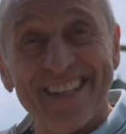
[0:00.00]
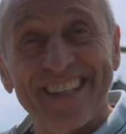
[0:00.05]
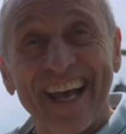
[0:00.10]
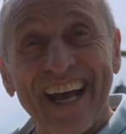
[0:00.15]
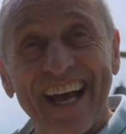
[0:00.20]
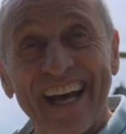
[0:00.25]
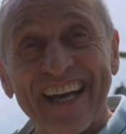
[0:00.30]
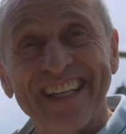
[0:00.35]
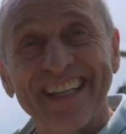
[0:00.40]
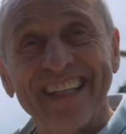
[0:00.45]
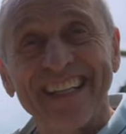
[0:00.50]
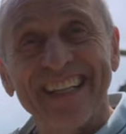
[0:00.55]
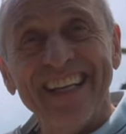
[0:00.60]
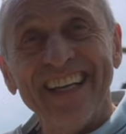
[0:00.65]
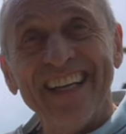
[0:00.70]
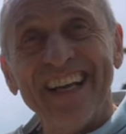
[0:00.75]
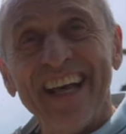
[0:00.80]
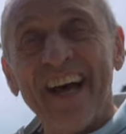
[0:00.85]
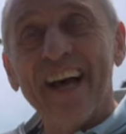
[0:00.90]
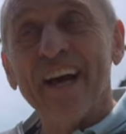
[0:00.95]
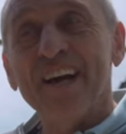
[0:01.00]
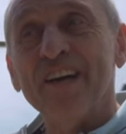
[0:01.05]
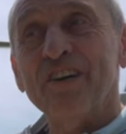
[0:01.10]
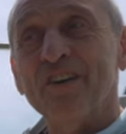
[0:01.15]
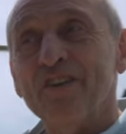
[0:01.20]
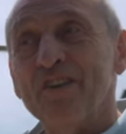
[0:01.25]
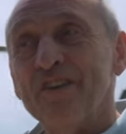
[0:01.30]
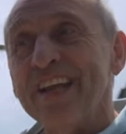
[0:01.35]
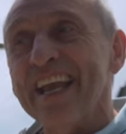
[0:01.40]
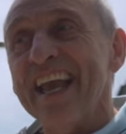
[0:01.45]
that and
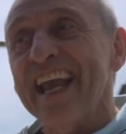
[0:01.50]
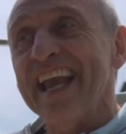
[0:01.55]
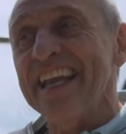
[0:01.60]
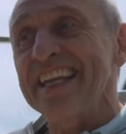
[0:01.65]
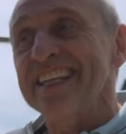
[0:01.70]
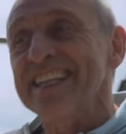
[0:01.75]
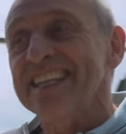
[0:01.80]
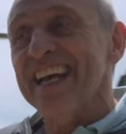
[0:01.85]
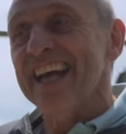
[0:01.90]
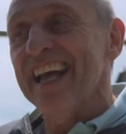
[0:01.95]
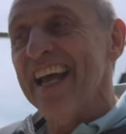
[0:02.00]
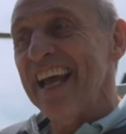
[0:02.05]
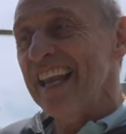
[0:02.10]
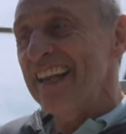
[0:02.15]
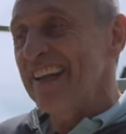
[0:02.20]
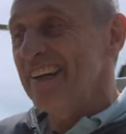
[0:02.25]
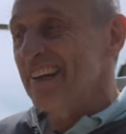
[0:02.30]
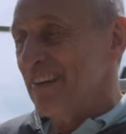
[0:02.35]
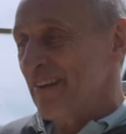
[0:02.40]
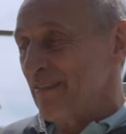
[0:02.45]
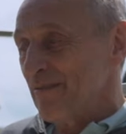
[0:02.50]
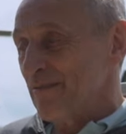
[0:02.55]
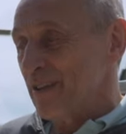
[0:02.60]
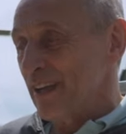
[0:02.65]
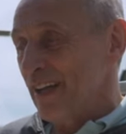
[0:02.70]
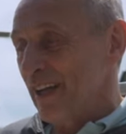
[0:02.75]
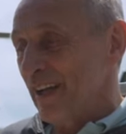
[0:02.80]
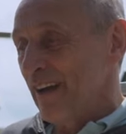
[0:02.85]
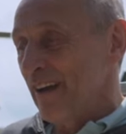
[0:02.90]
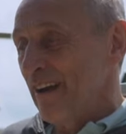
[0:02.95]
create a
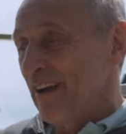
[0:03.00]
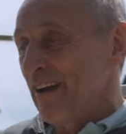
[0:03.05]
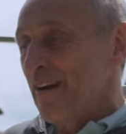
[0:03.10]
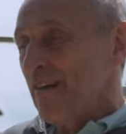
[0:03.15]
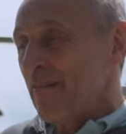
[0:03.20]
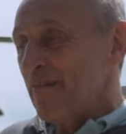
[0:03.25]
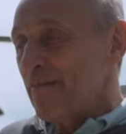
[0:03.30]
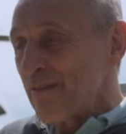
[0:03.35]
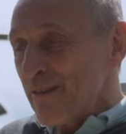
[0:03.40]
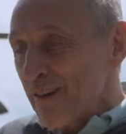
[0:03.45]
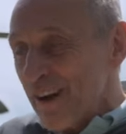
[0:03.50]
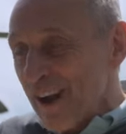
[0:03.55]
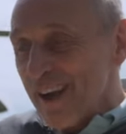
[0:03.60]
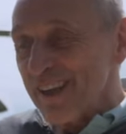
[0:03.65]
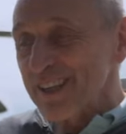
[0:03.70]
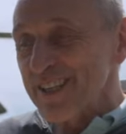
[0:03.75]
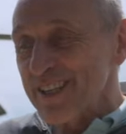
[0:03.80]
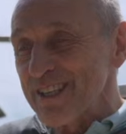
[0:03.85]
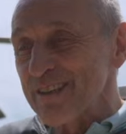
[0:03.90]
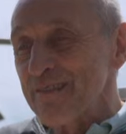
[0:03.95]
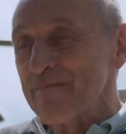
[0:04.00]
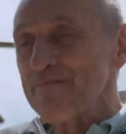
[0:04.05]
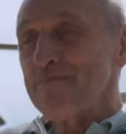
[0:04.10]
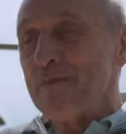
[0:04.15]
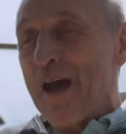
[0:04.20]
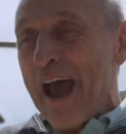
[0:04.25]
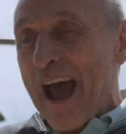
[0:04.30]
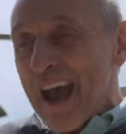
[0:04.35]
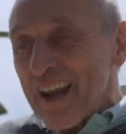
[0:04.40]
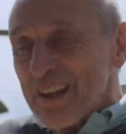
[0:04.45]
helicopter for us
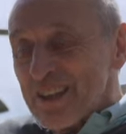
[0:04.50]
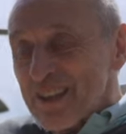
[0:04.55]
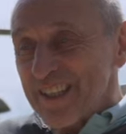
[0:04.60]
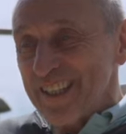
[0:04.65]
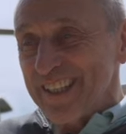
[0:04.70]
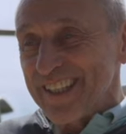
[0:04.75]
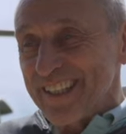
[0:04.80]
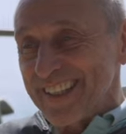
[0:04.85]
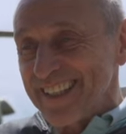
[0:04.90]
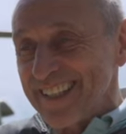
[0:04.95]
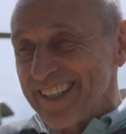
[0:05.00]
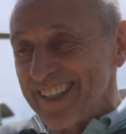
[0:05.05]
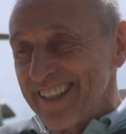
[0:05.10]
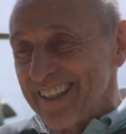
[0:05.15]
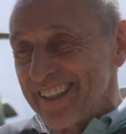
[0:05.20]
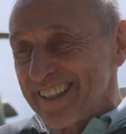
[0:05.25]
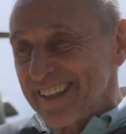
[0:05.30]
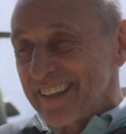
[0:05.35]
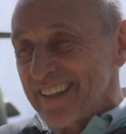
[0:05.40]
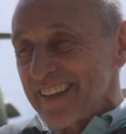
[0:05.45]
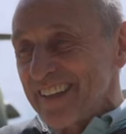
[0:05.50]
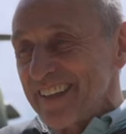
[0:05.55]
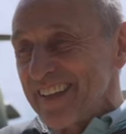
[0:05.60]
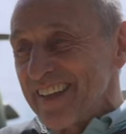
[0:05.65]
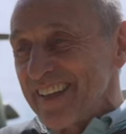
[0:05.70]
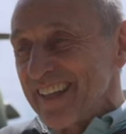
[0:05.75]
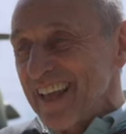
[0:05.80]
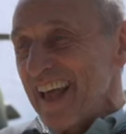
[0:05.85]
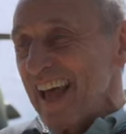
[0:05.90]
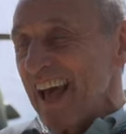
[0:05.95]
passionate
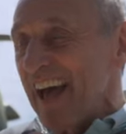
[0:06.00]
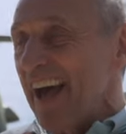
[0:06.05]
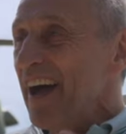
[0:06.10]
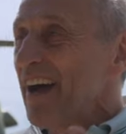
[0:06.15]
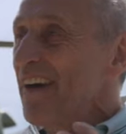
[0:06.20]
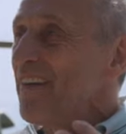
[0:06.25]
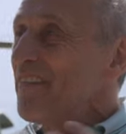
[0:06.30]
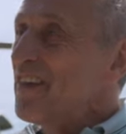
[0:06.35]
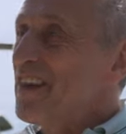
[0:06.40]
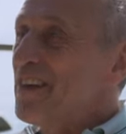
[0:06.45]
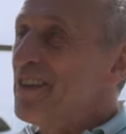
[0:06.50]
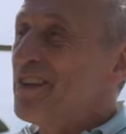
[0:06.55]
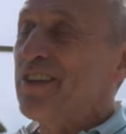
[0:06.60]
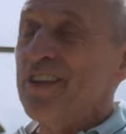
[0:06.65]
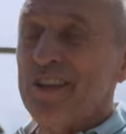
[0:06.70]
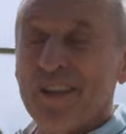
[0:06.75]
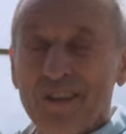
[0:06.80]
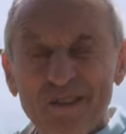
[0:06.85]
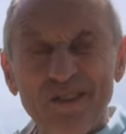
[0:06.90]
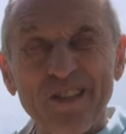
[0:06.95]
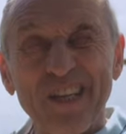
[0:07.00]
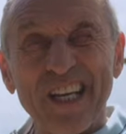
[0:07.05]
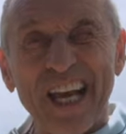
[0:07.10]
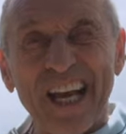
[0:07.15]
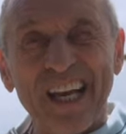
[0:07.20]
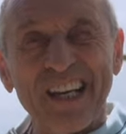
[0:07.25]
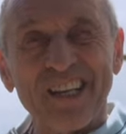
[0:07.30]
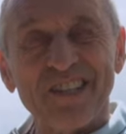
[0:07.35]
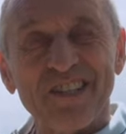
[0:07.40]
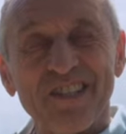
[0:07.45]
uh,
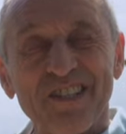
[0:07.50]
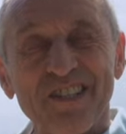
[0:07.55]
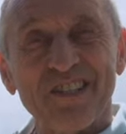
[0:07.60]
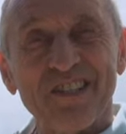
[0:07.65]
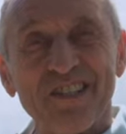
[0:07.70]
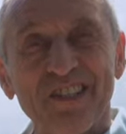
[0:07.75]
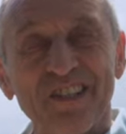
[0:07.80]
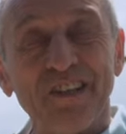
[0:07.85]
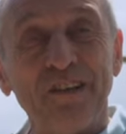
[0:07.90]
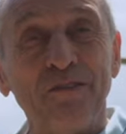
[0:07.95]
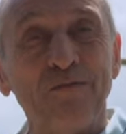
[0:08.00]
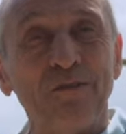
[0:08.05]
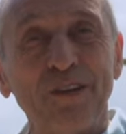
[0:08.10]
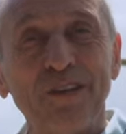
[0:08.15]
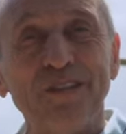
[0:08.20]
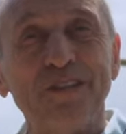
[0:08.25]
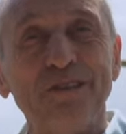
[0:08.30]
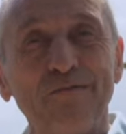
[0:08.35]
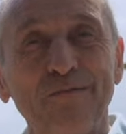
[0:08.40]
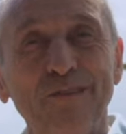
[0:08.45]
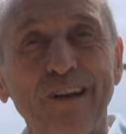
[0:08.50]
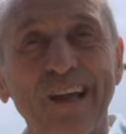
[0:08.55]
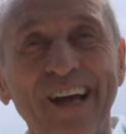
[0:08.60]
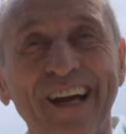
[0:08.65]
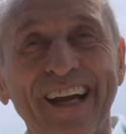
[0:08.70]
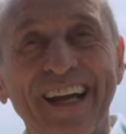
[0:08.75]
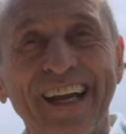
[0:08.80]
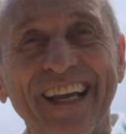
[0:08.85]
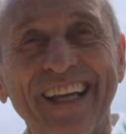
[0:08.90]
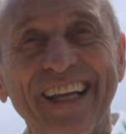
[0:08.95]
enthusiasts who want to
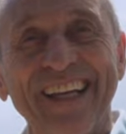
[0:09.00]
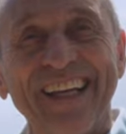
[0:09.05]
fly.